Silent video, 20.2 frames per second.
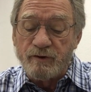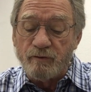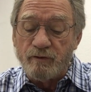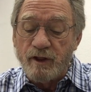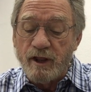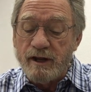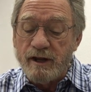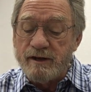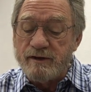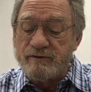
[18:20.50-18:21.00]
so
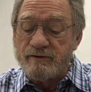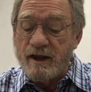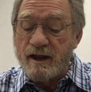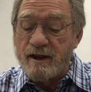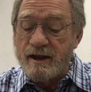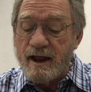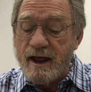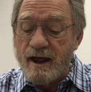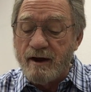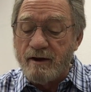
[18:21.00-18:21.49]
then he
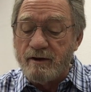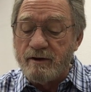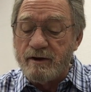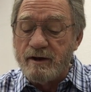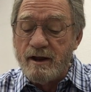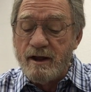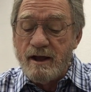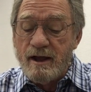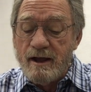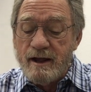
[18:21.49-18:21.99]
sat down.
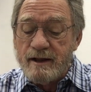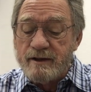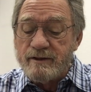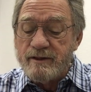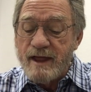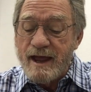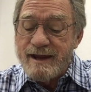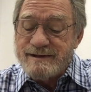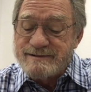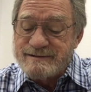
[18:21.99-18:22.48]

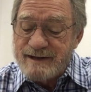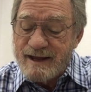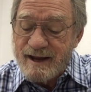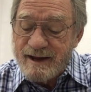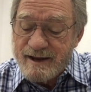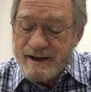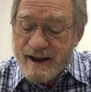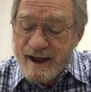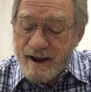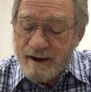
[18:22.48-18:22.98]
They
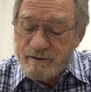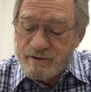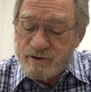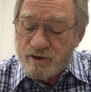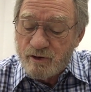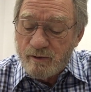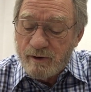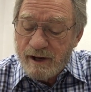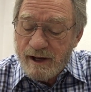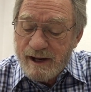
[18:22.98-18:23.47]
sat down
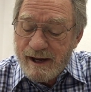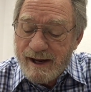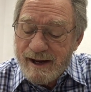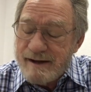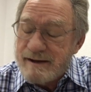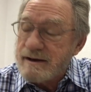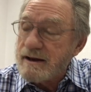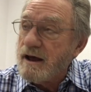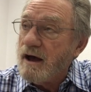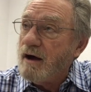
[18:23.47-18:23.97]
to
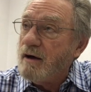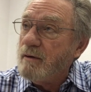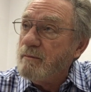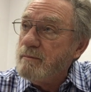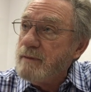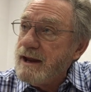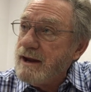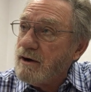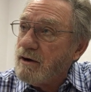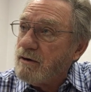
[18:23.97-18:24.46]
eat a
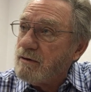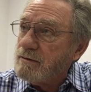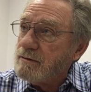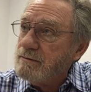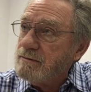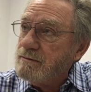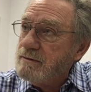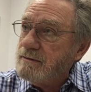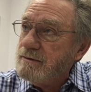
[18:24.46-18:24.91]
meal.